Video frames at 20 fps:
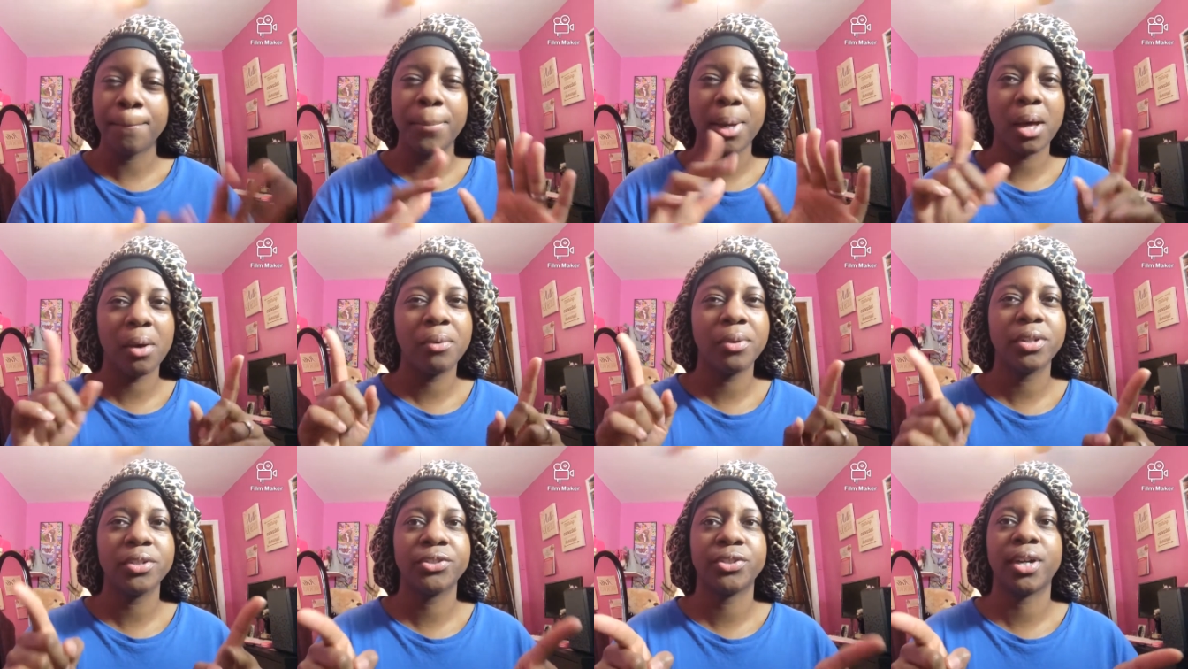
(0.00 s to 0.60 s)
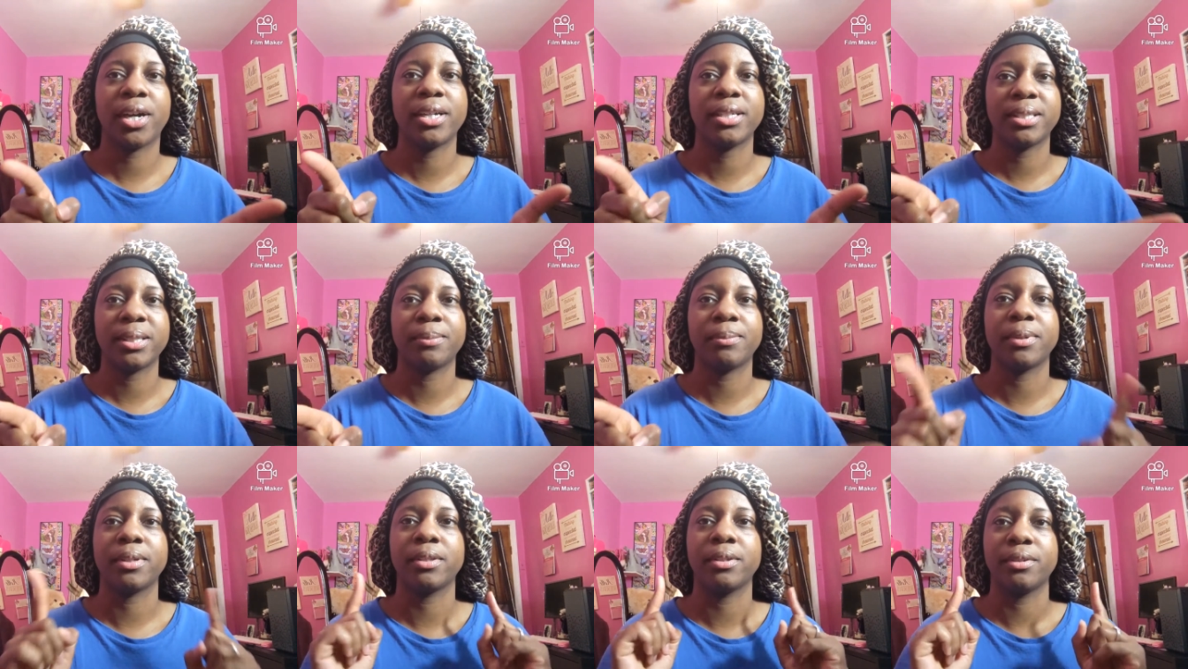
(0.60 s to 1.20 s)
but I want to try
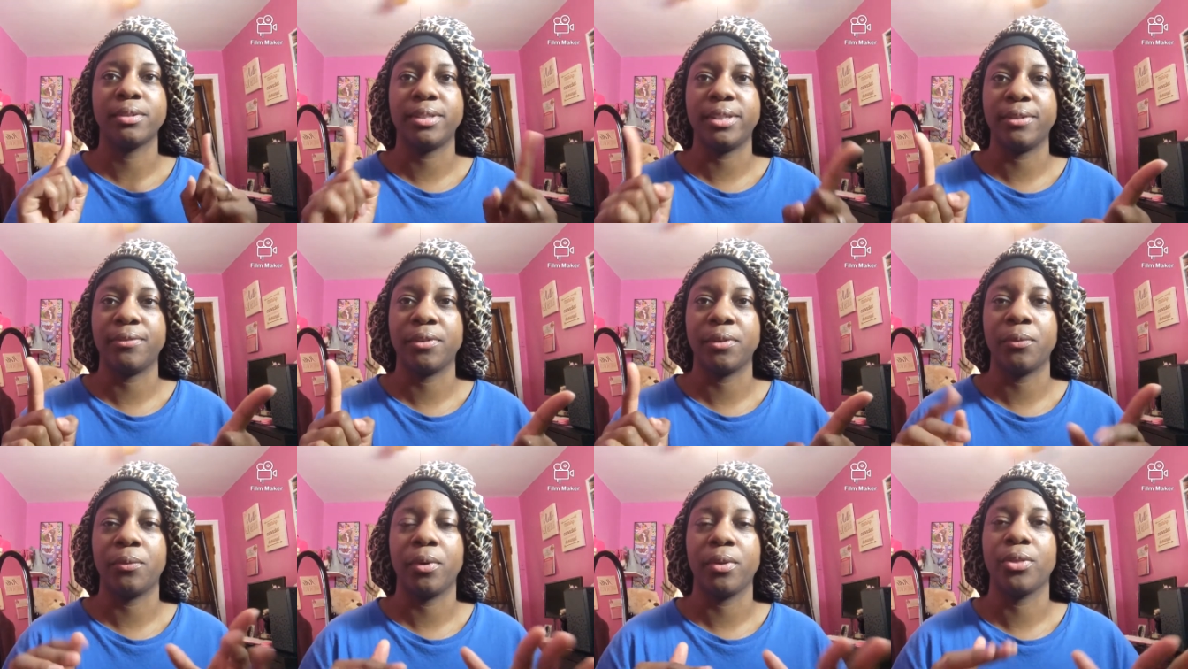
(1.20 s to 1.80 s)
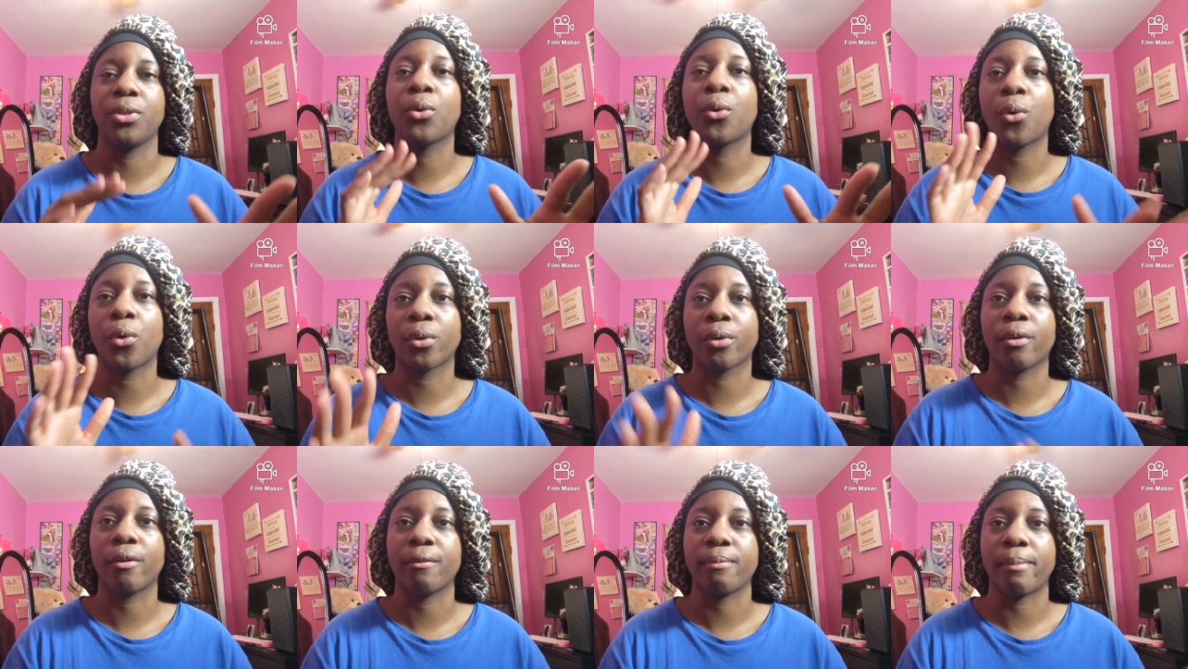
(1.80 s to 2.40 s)
something a little different with the
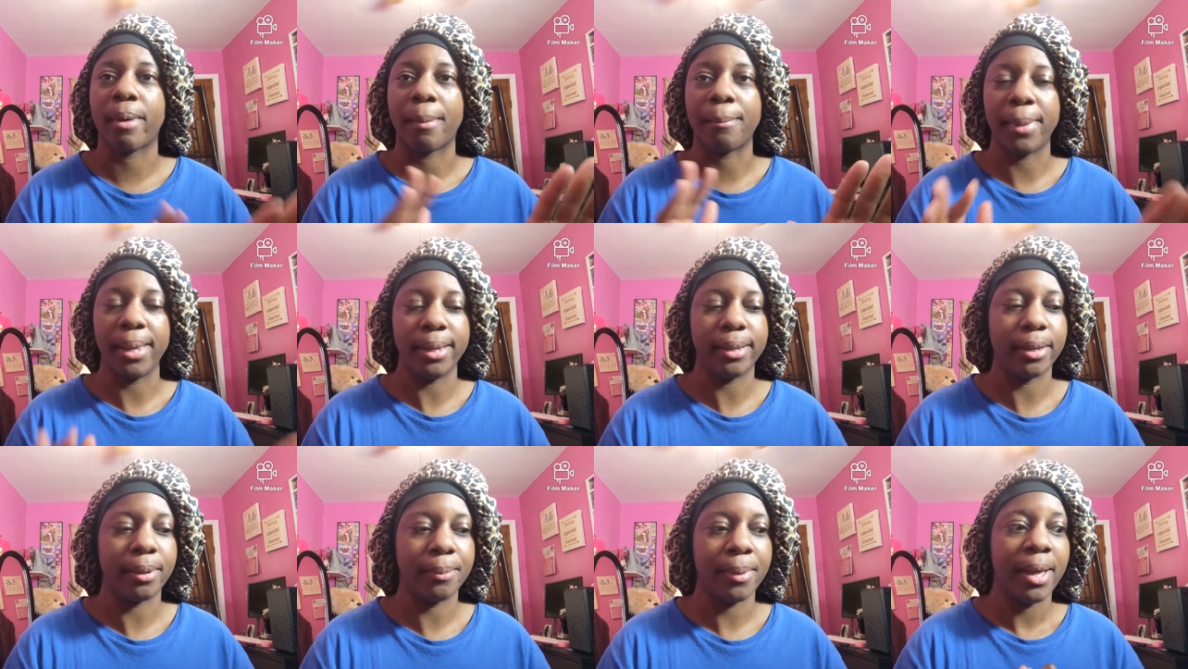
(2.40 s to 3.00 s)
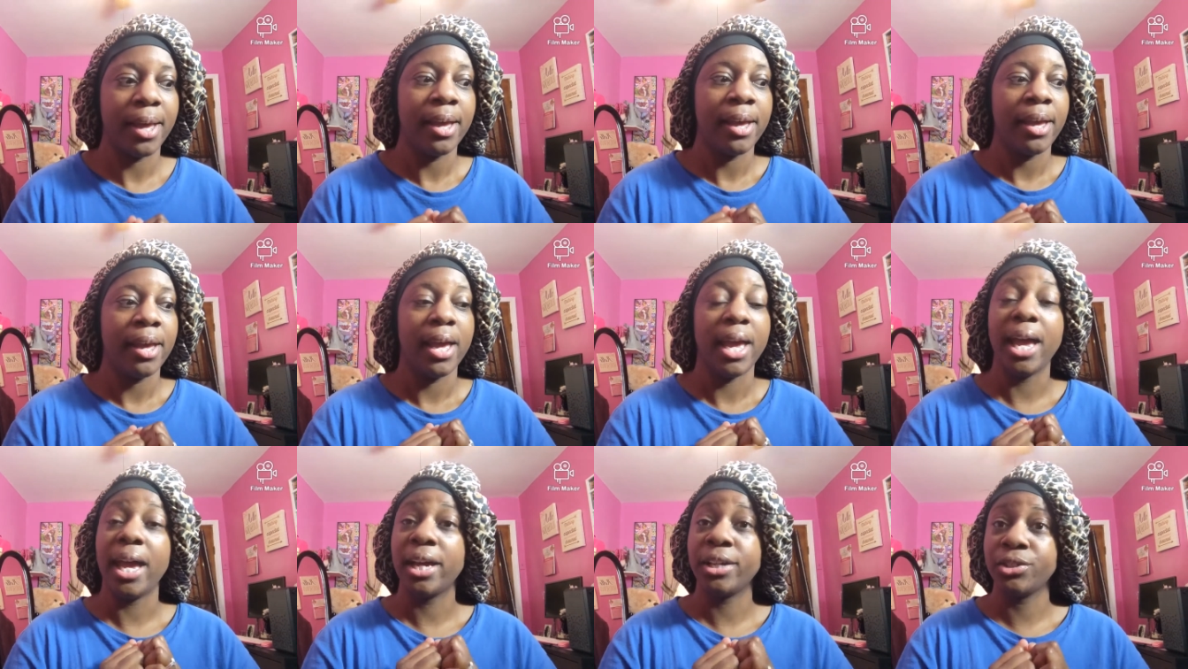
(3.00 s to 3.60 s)
order of my makeup.
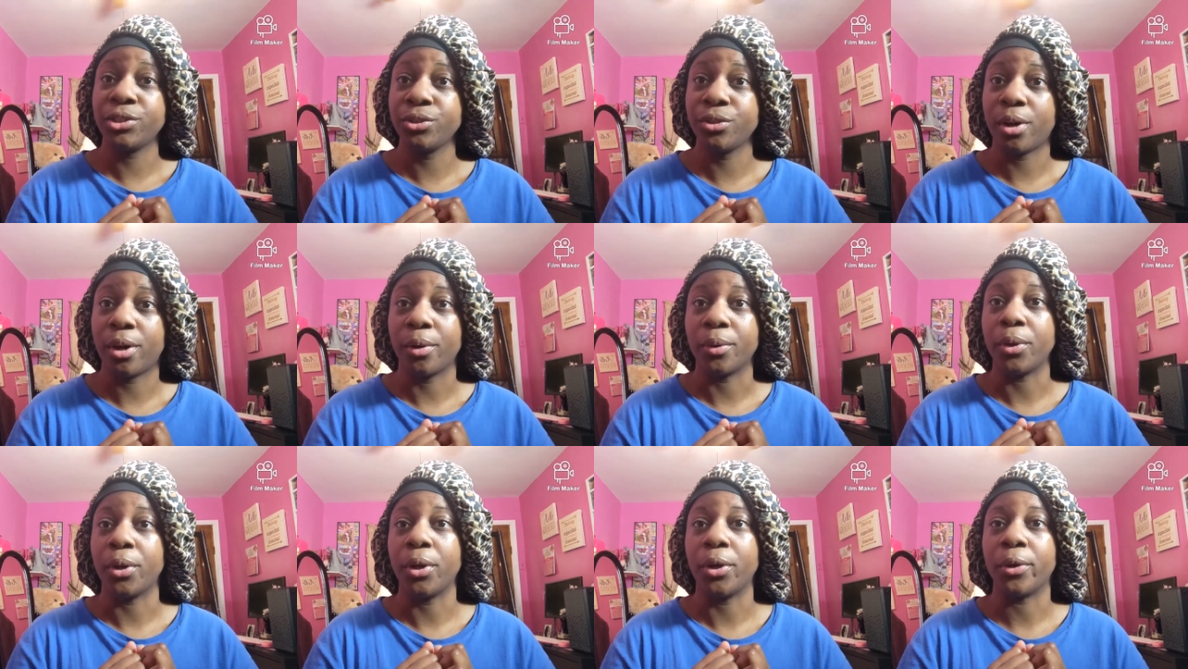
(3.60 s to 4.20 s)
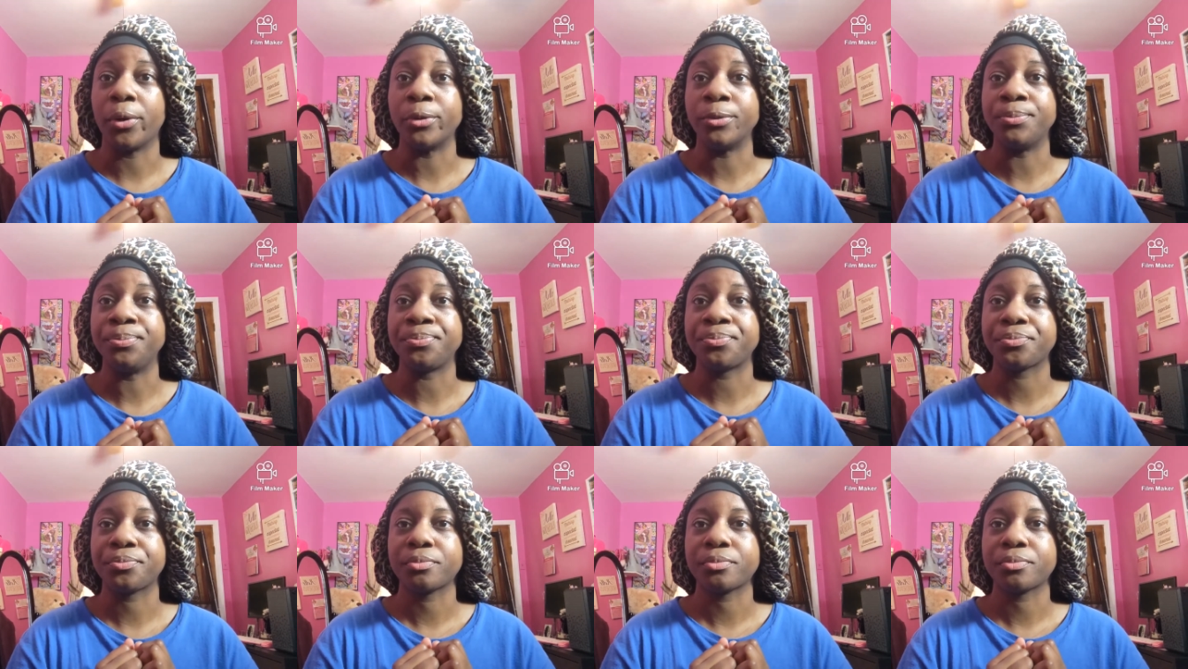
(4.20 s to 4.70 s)
As you all know,